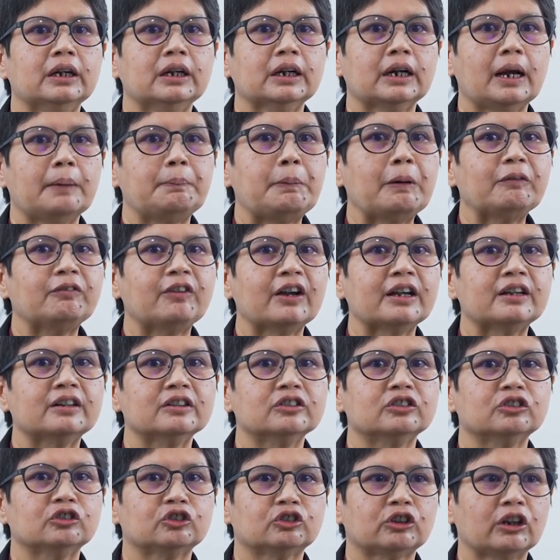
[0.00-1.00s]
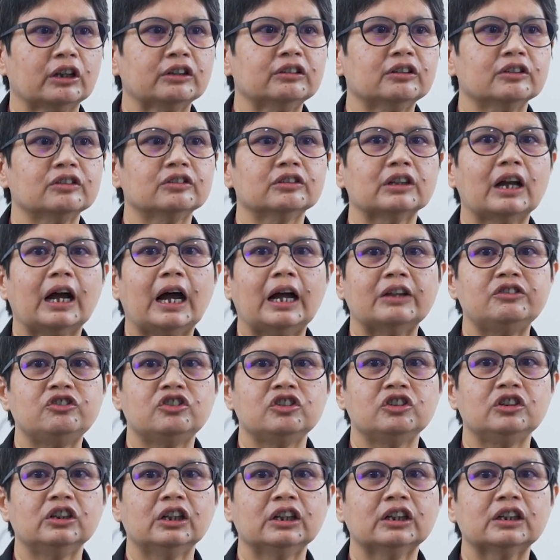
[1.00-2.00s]
Kappa Ficus striatus are
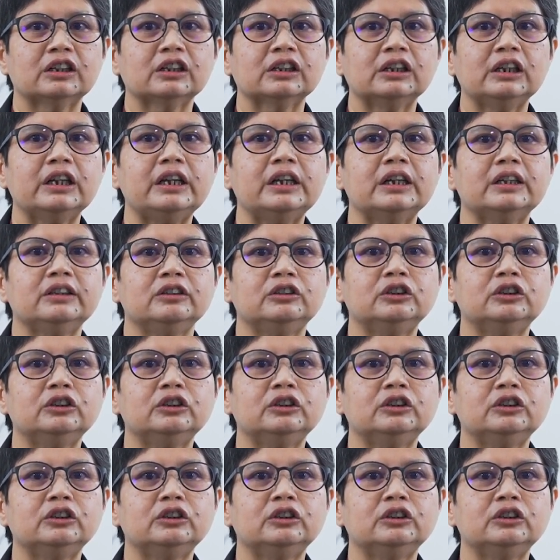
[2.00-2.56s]
genetically